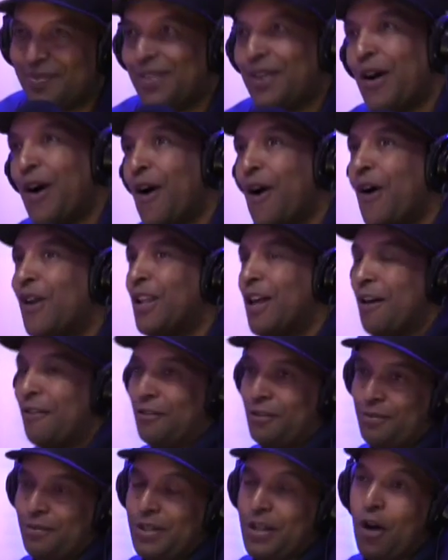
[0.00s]
all of
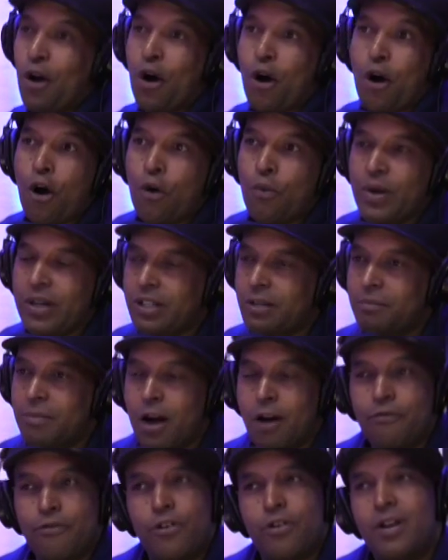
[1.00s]
them. We all went to
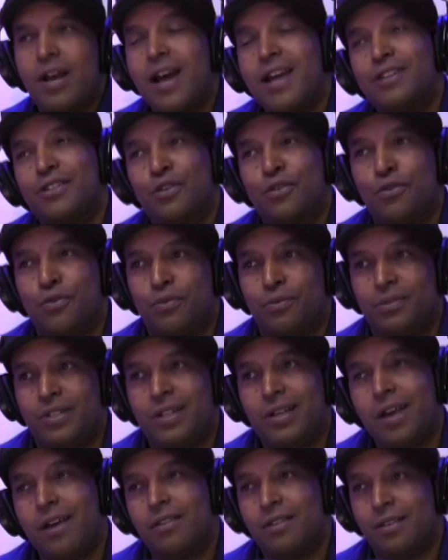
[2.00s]
Mount Vernon High School together. Oh